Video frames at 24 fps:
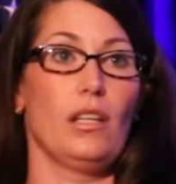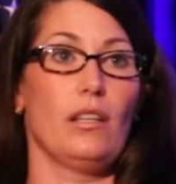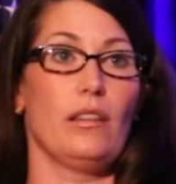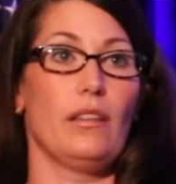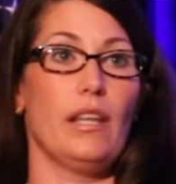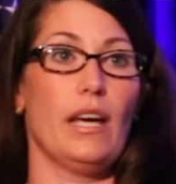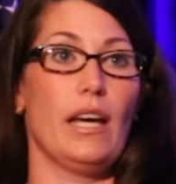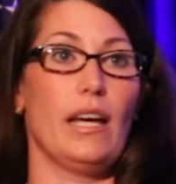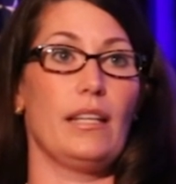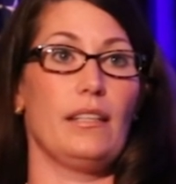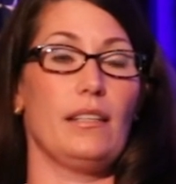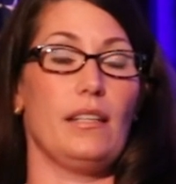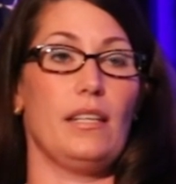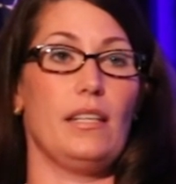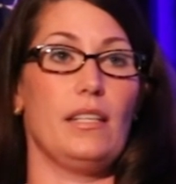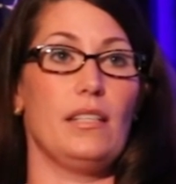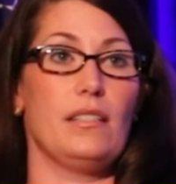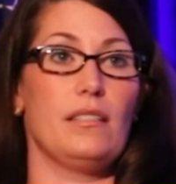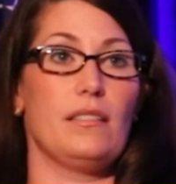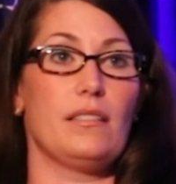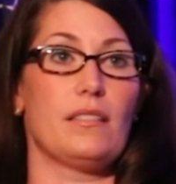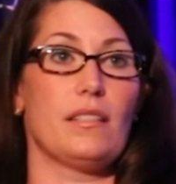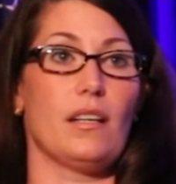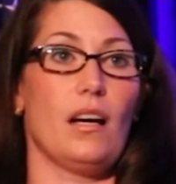that
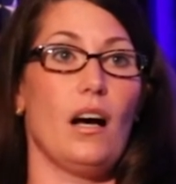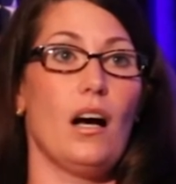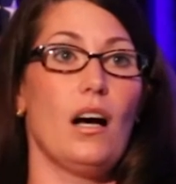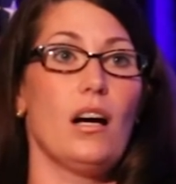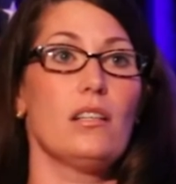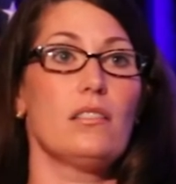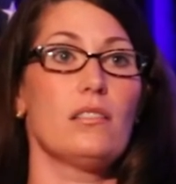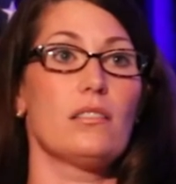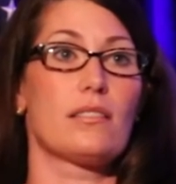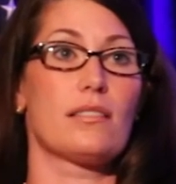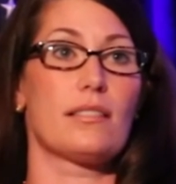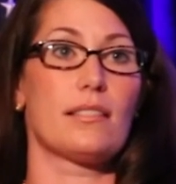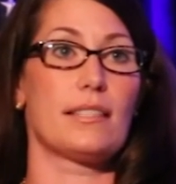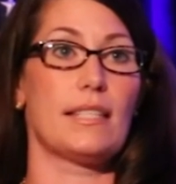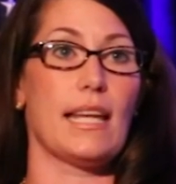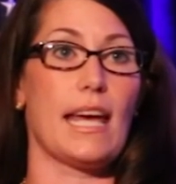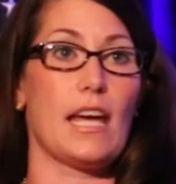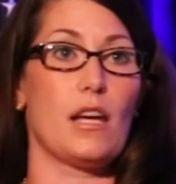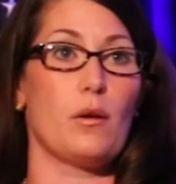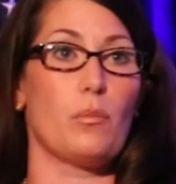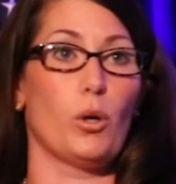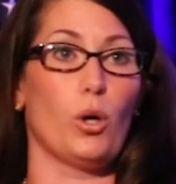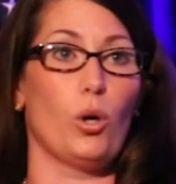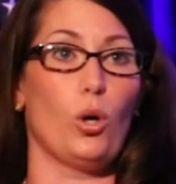his
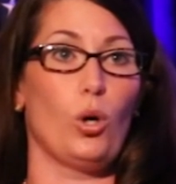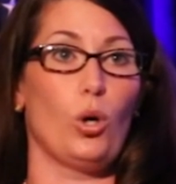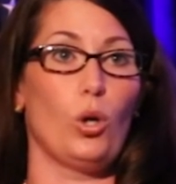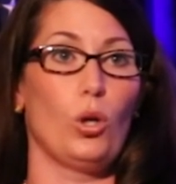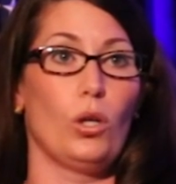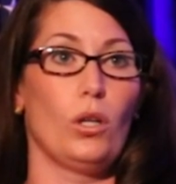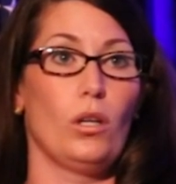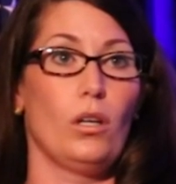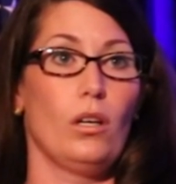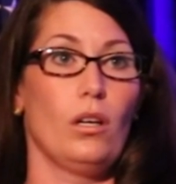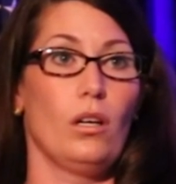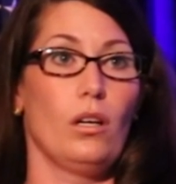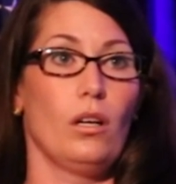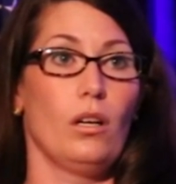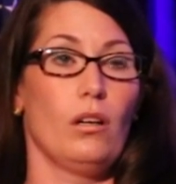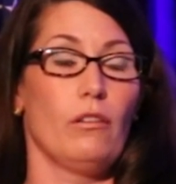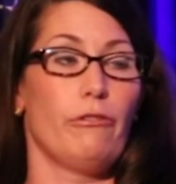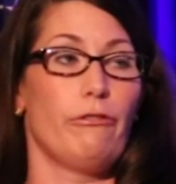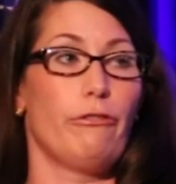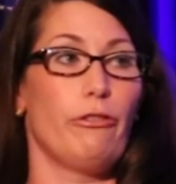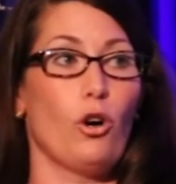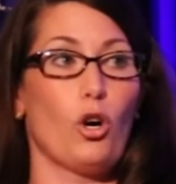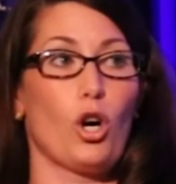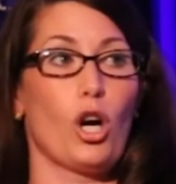unstable
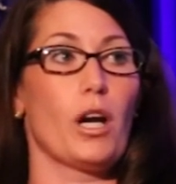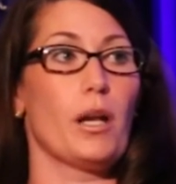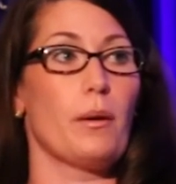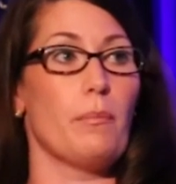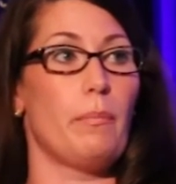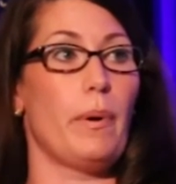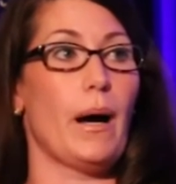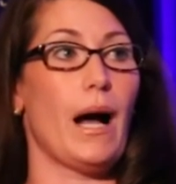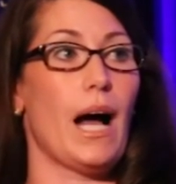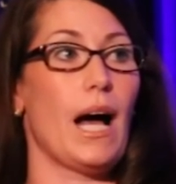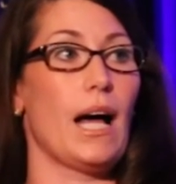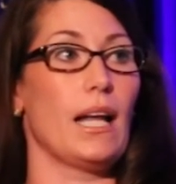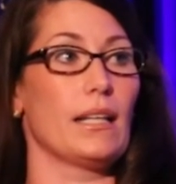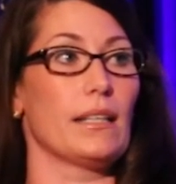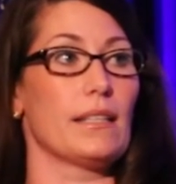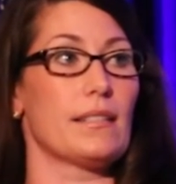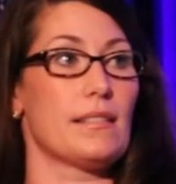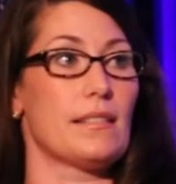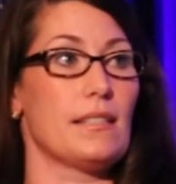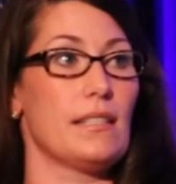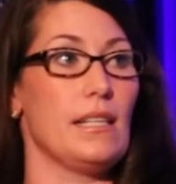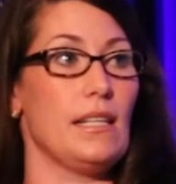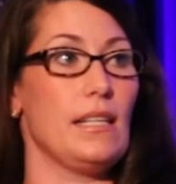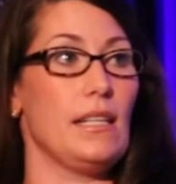foreign
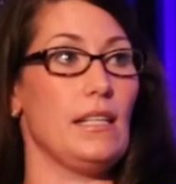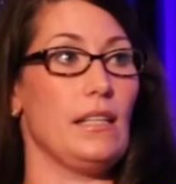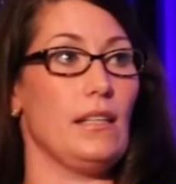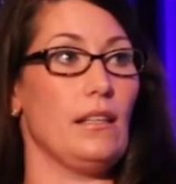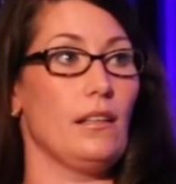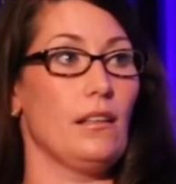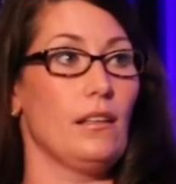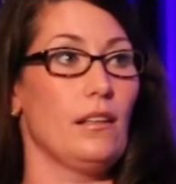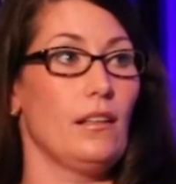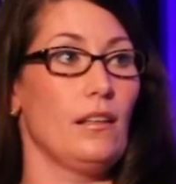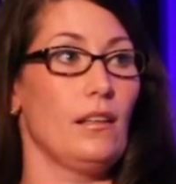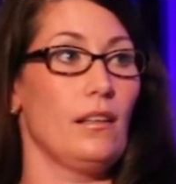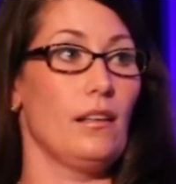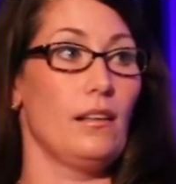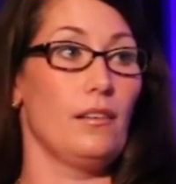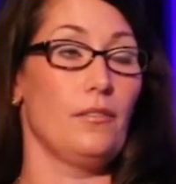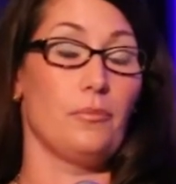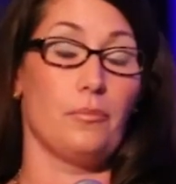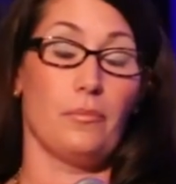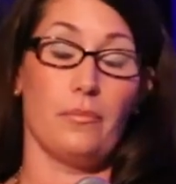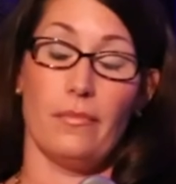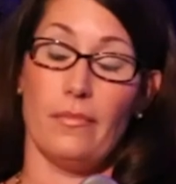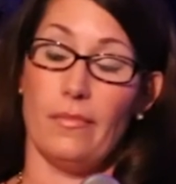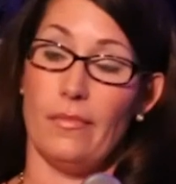policy
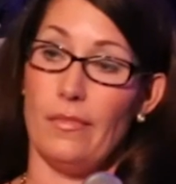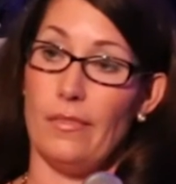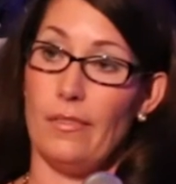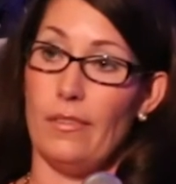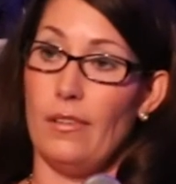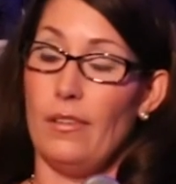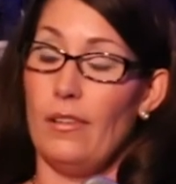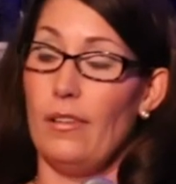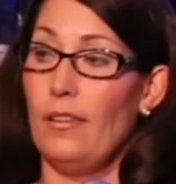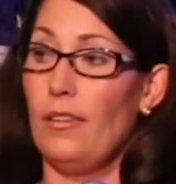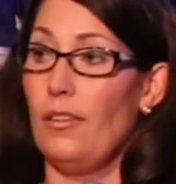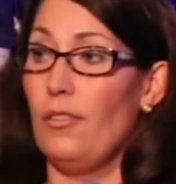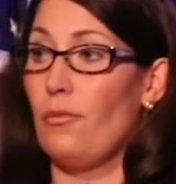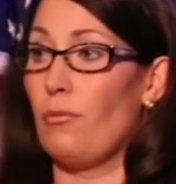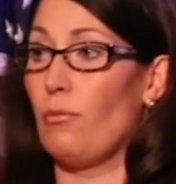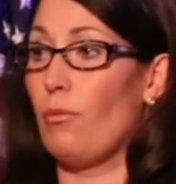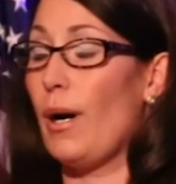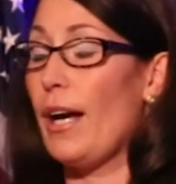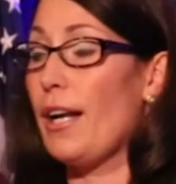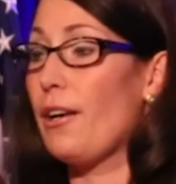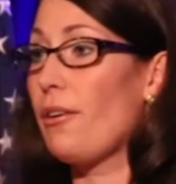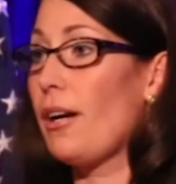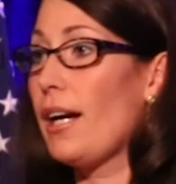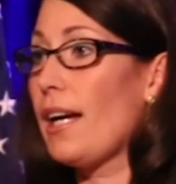
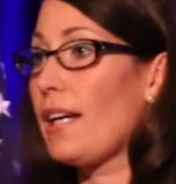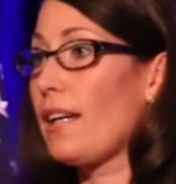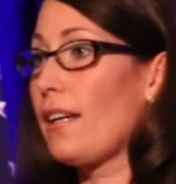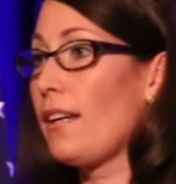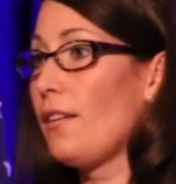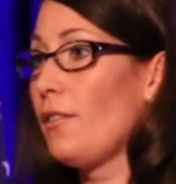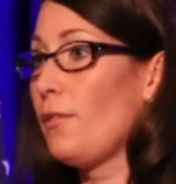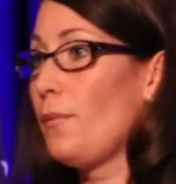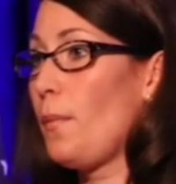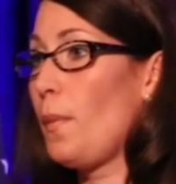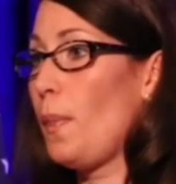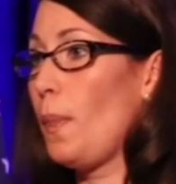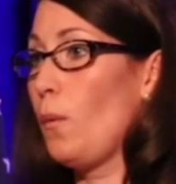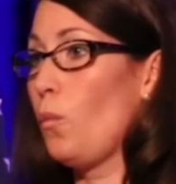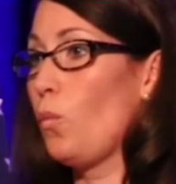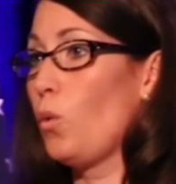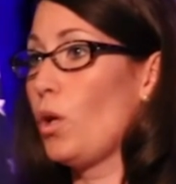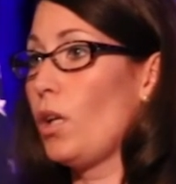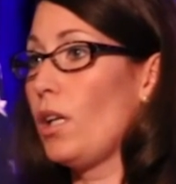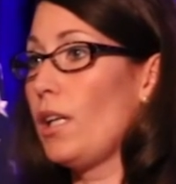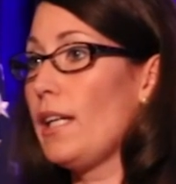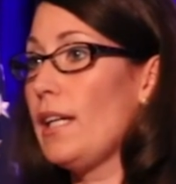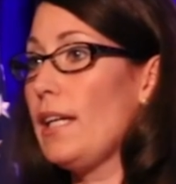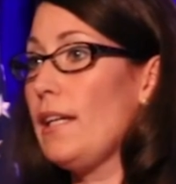rhetoric
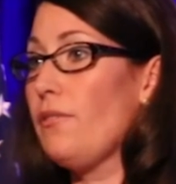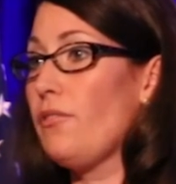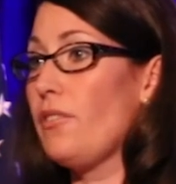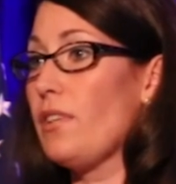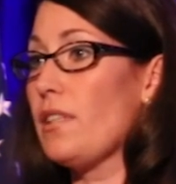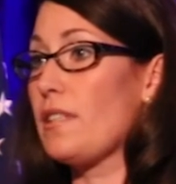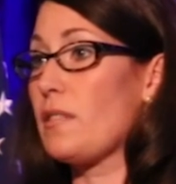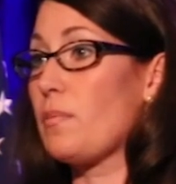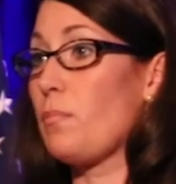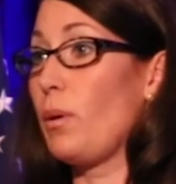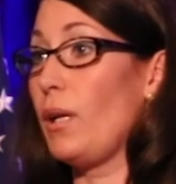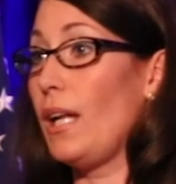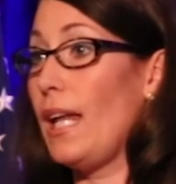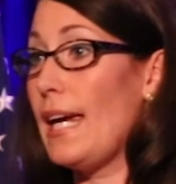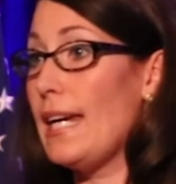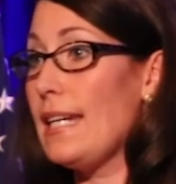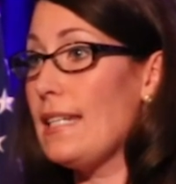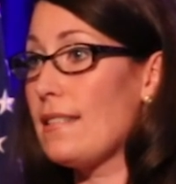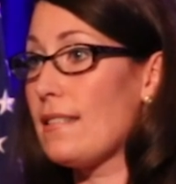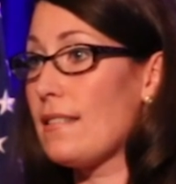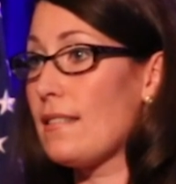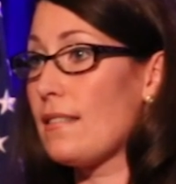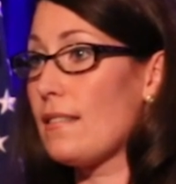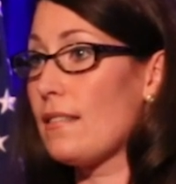would leave this
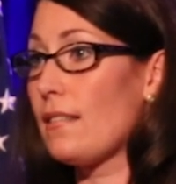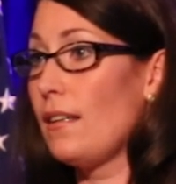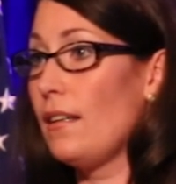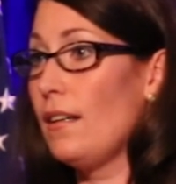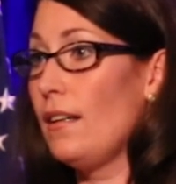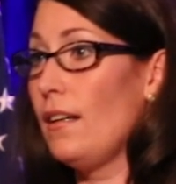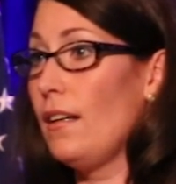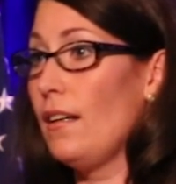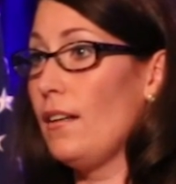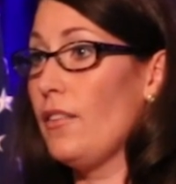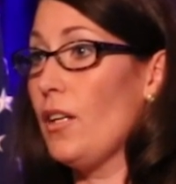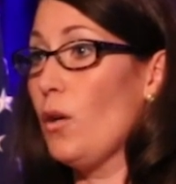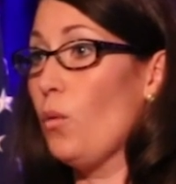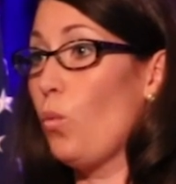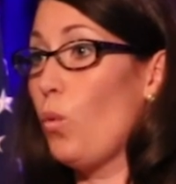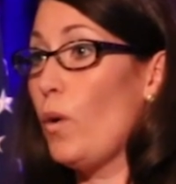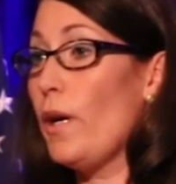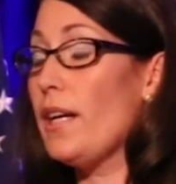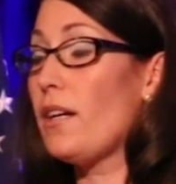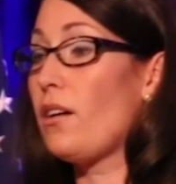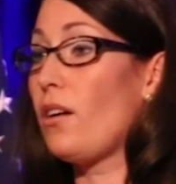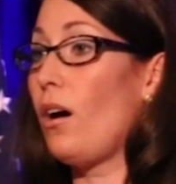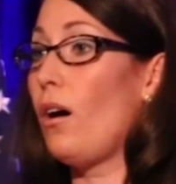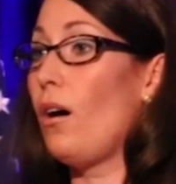place that
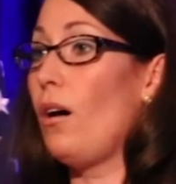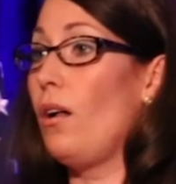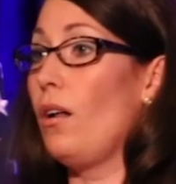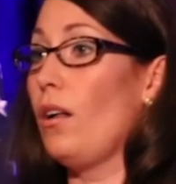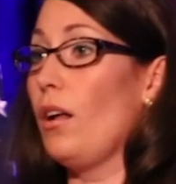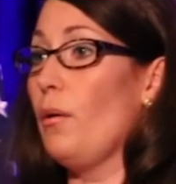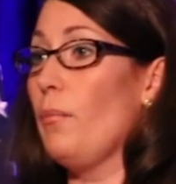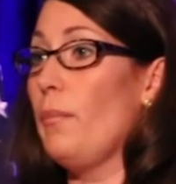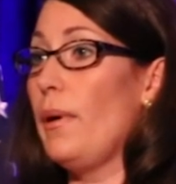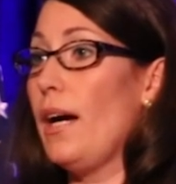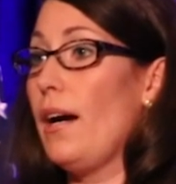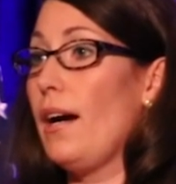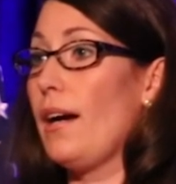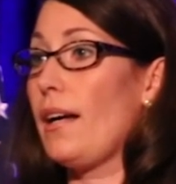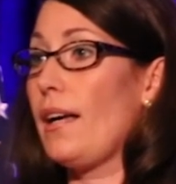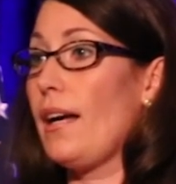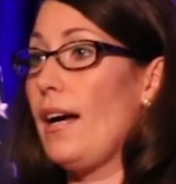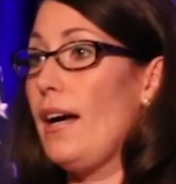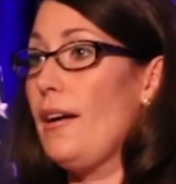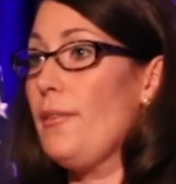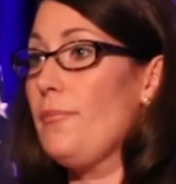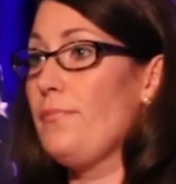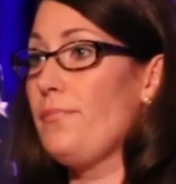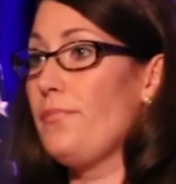we call
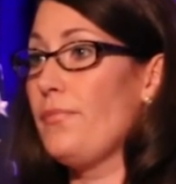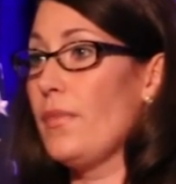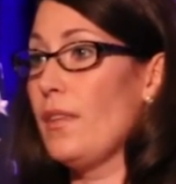America,